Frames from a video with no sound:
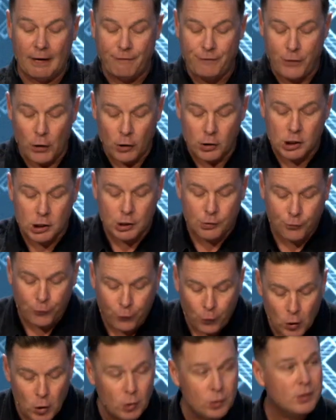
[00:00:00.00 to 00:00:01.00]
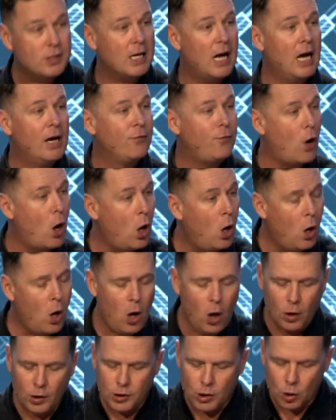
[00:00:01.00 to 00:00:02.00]
the first fruits of
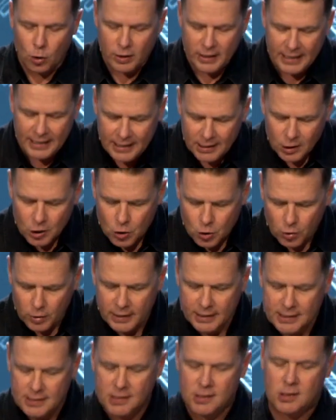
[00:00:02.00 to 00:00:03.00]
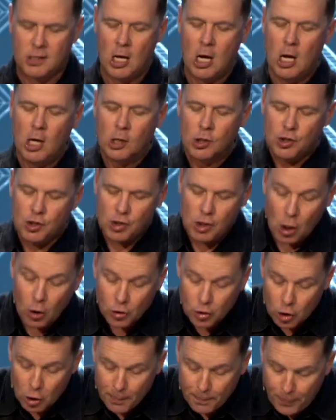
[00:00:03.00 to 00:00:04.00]
all your increase, so
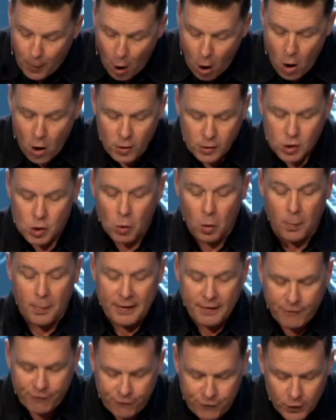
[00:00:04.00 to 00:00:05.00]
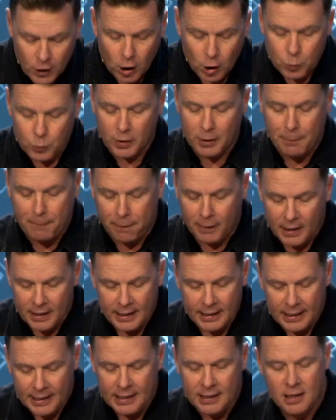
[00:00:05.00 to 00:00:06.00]
your barns will be filled with
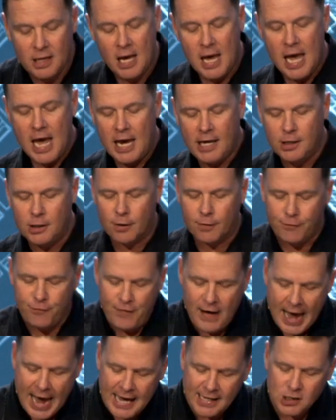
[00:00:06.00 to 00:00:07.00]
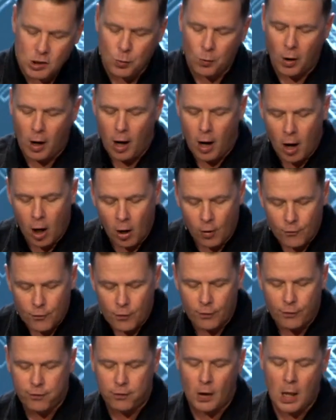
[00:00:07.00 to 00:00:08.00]
plenty and your vats will
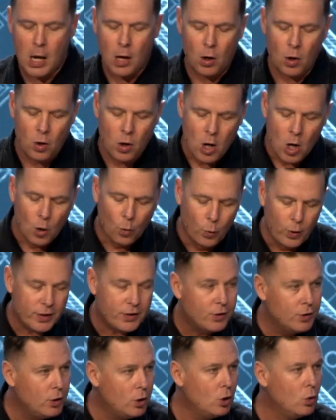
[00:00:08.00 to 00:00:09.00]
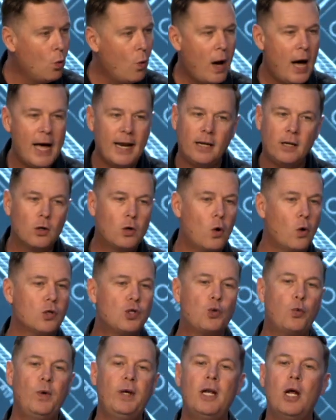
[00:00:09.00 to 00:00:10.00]
overflow with new wine. And of
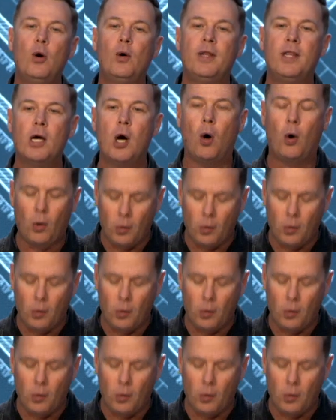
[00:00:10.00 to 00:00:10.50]
course, we know in the